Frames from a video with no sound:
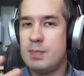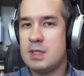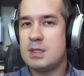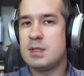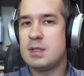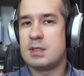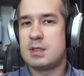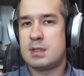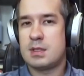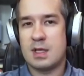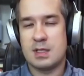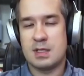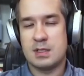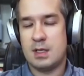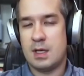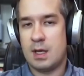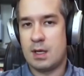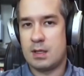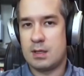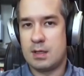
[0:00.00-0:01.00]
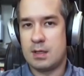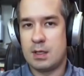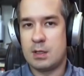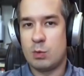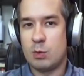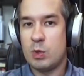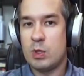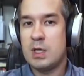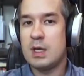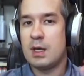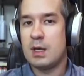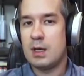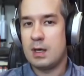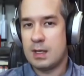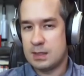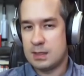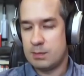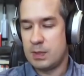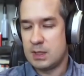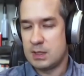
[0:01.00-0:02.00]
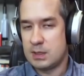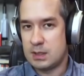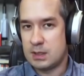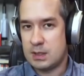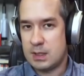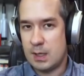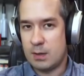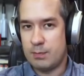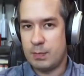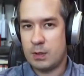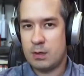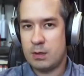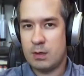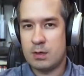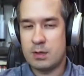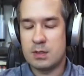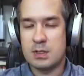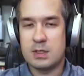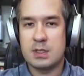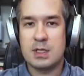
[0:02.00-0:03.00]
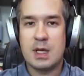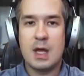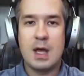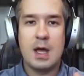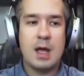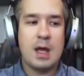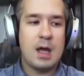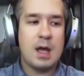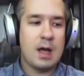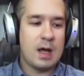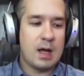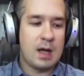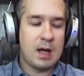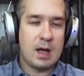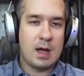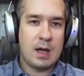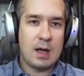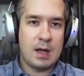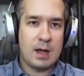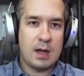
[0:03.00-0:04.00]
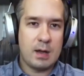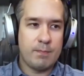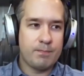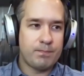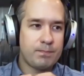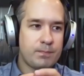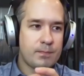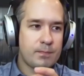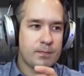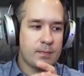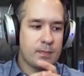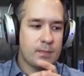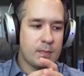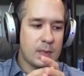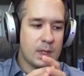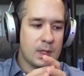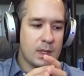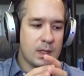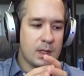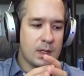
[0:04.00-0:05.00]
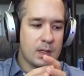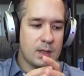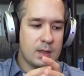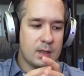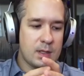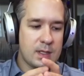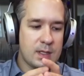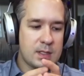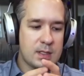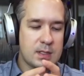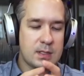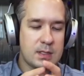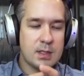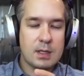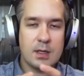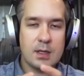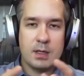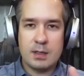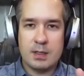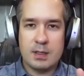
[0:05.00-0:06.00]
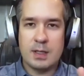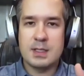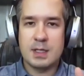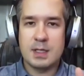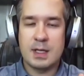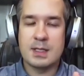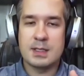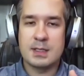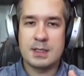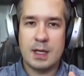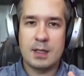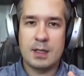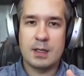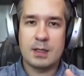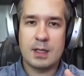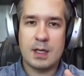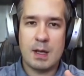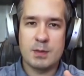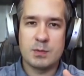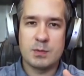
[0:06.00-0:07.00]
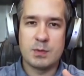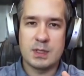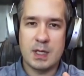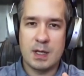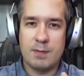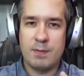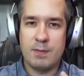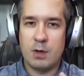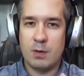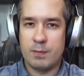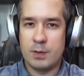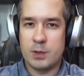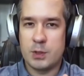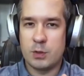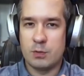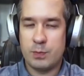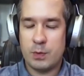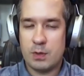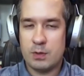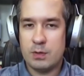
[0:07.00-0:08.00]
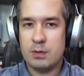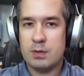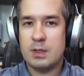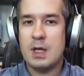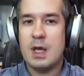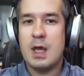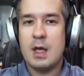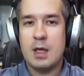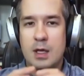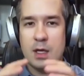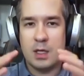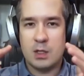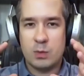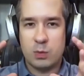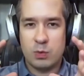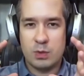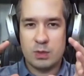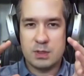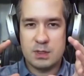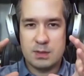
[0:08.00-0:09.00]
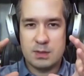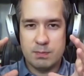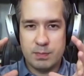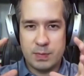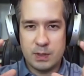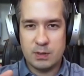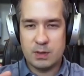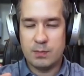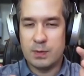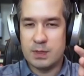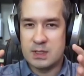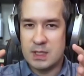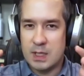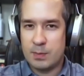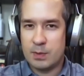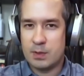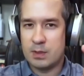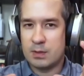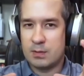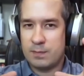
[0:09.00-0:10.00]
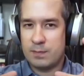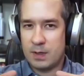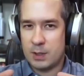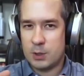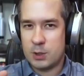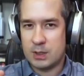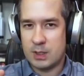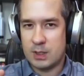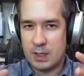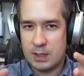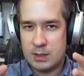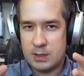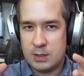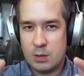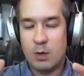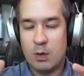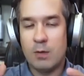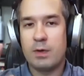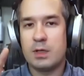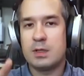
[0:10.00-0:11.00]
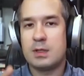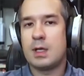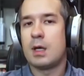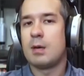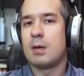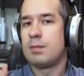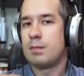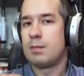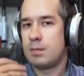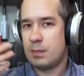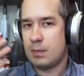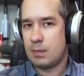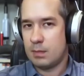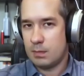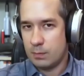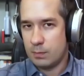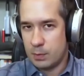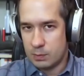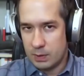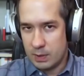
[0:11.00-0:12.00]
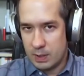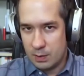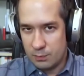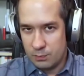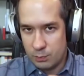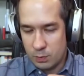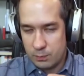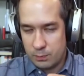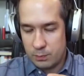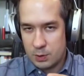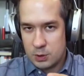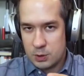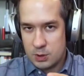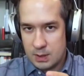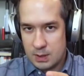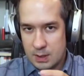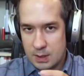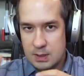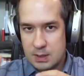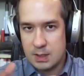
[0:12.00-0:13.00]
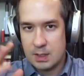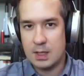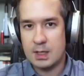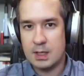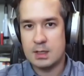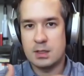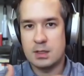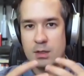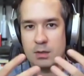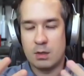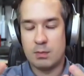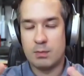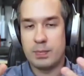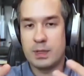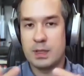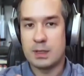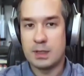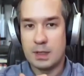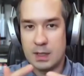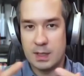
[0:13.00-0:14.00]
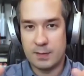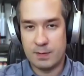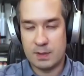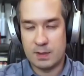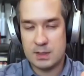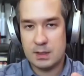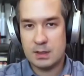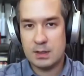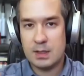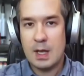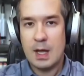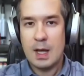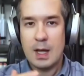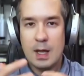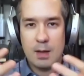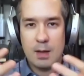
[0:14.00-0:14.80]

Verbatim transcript: the business constraint that we as a business have, because um, that's that's a constraint that comes with every off the product it was built with limited functionality. Over time, we will have more functionality as the company delivers it.